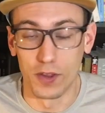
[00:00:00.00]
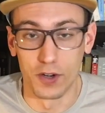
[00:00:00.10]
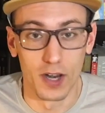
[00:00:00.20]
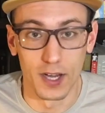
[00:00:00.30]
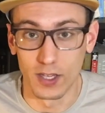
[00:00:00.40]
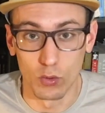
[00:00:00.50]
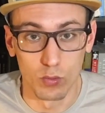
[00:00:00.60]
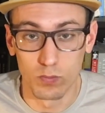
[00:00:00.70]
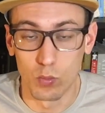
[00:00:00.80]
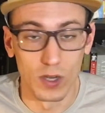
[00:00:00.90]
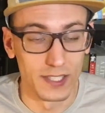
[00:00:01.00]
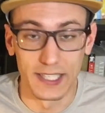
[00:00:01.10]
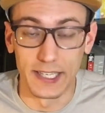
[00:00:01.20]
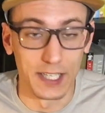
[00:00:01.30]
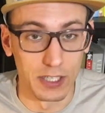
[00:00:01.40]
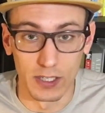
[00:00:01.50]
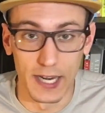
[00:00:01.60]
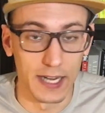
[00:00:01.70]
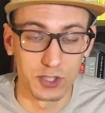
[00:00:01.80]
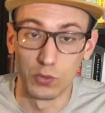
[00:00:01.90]
whether or not you want to hear
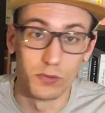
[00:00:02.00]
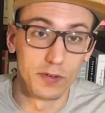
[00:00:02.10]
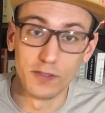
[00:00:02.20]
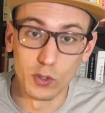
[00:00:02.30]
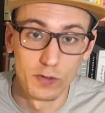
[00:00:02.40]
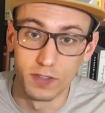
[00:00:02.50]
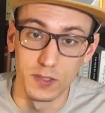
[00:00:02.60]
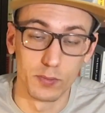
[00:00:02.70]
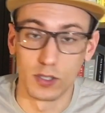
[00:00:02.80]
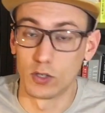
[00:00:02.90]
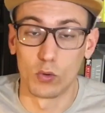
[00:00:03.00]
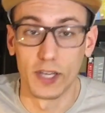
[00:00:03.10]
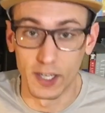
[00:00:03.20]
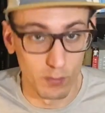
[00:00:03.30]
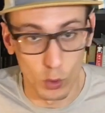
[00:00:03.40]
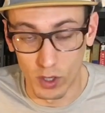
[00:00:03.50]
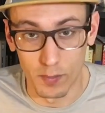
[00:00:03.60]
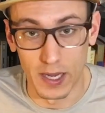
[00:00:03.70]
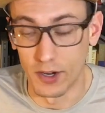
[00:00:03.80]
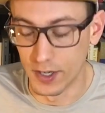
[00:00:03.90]
an actual review of this book, or want to hear more
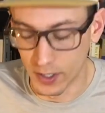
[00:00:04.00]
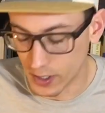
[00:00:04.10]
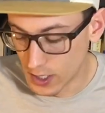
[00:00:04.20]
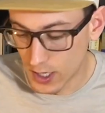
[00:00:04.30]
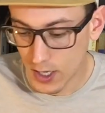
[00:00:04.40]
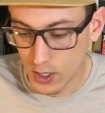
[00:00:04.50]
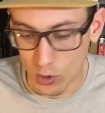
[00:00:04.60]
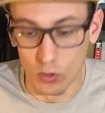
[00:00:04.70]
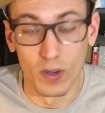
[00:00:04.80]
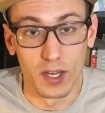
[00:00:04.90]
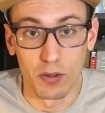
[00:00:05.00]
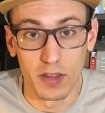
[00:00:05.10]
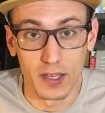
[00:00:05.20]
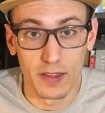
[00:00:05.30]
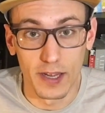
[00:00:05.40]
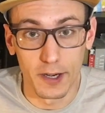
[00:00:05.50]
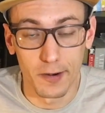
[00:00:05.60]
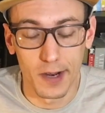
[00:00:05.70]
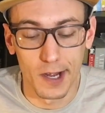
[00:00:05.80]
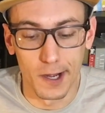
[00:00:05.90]
about it, or, or what you think
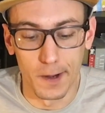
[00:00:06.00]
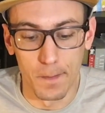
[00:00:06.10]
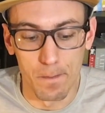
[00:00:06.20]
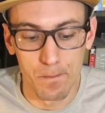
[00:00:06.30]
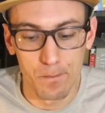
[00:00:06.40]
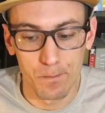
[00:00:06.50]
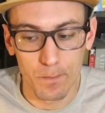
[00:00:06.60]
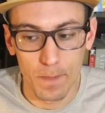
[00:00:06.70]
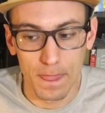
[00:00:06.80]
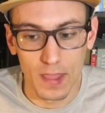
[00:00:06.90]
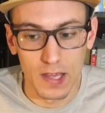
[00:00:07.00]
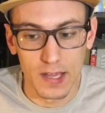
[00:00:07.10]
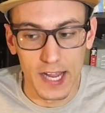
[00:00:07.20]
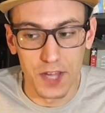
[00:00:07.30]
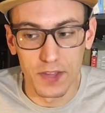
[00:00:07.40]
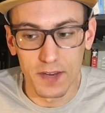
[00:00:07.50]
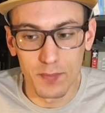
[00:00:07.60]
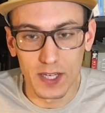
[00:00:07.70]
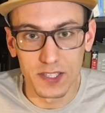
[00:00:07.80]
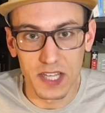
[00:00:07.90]
there. Um, and
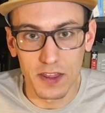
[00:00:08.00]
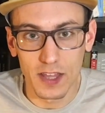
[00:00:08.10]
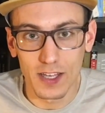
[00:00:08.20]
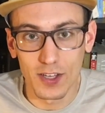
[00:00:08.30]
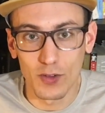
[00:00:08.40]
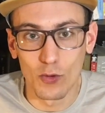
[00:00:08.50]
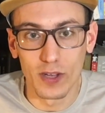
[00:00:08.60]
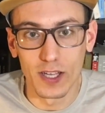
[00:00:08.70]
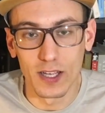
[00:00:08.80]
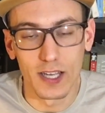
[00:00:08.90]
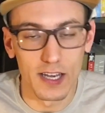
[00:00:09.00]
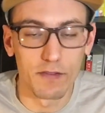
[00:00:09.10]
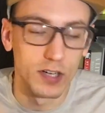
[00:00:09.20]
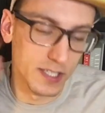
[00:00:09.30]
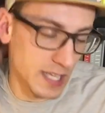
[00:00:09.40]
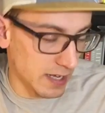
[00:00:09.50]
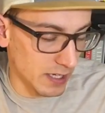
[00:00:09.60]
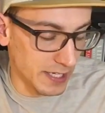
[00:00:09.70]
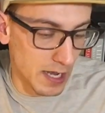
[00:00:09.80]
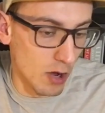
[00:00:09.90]
then, because I think we can never
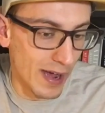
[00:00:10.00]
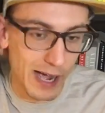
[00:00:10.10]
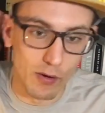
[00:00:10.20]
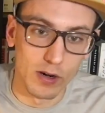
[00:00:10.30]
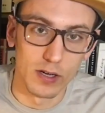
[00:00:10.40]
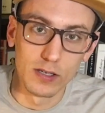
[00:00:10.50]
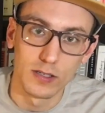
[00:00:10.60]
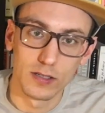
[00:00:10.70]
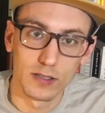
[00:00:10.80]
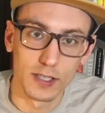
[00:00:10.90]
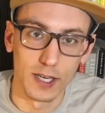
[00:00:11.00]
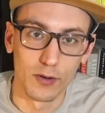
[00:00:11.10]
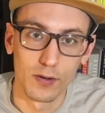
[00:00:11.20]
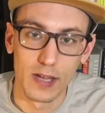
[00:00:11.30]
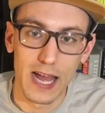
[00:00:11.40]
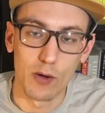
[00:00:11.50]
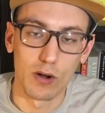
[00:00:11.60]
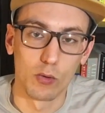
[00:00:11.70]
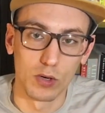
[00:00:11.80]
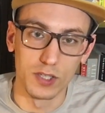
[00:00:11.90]
exactly know how our, you know, how
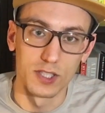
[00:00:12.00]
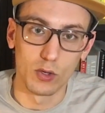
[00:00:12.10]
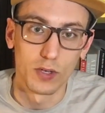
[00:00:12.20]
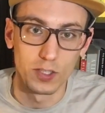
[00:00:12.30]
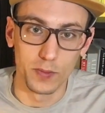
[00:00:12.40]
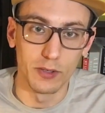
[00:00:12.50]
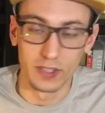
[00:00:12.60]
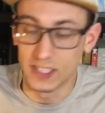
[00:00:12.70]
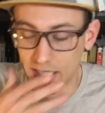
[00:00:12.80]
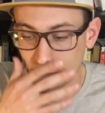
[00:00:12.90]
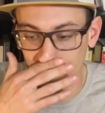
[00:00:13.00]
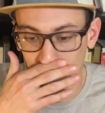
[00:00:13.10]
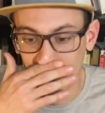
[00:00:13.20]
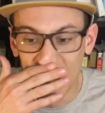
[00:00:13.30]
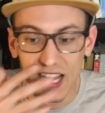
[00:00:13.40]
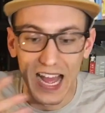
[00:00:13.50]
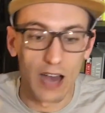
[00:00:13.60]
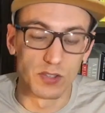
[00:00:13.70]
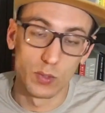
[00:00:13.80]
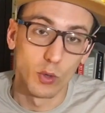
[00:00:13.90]
our words are going to be received, or
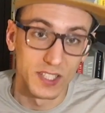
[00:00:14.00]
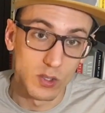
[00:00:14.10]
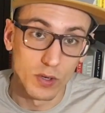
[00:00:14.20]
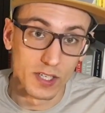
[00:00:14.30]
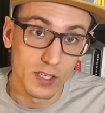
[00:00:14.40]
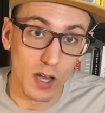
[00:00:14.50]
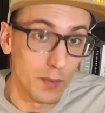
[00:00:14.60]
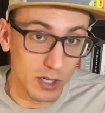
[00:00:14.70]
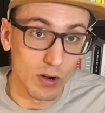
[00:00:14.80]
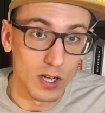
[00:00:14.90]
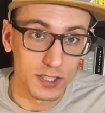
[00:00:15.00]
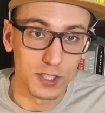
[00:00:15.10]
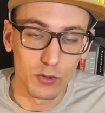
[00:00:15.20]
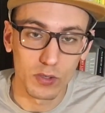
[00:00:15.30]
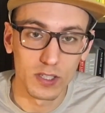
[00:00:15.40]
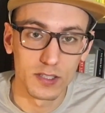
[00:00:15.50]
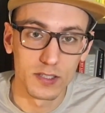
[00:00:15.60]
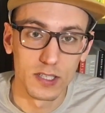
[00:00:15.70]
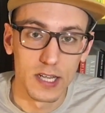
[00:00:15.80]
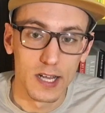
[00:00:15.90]
how someone is going to come across to your
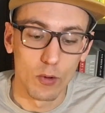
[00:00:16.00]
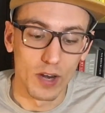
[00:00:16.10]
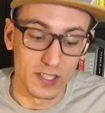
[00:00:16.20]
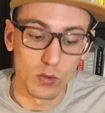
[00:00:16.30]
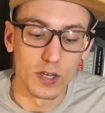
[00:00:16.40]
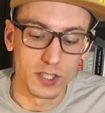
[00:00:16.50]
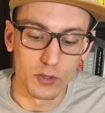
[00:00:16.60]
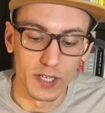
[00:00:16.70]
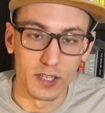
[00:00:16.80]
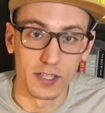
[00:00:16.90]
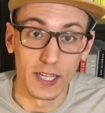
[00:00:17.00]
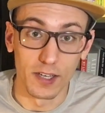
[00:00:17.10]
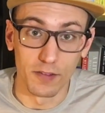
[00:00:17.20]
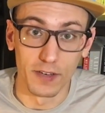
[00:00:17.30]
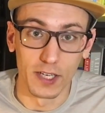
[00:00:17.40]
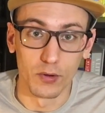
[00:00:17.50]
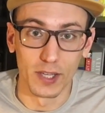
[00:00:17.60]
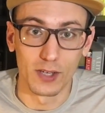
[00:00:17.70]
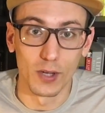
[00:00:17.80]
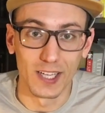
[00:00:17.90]
words, what I do want to do here at the end of the video
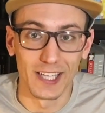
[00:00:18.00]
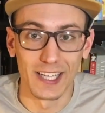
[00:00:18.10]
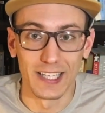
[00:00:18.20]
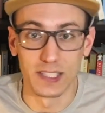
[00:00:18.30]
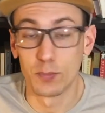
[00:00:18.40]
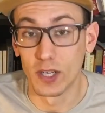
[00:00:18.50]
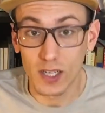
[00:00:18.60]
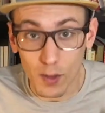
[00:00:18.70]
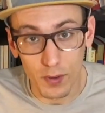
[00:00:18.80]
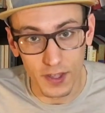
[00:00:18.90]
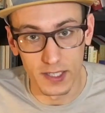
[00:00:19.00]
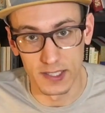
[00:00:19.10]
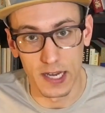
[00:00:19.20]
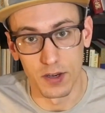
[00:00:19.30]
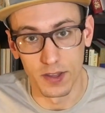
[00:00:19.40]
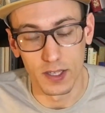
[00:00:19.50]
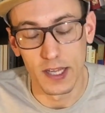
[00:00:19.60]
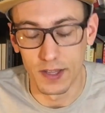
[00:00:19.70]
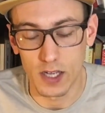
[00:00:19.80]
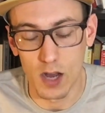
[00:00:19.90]
really quickly is put a couple things down in the,
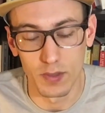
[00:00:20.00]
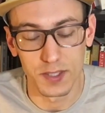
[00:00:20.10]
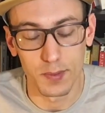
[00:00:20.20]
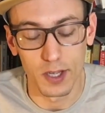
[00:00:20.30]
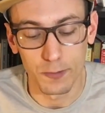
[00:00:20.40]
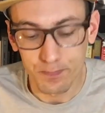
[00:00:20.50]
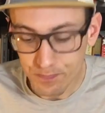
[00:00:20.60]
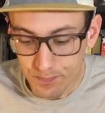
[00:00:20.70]
in the comments below.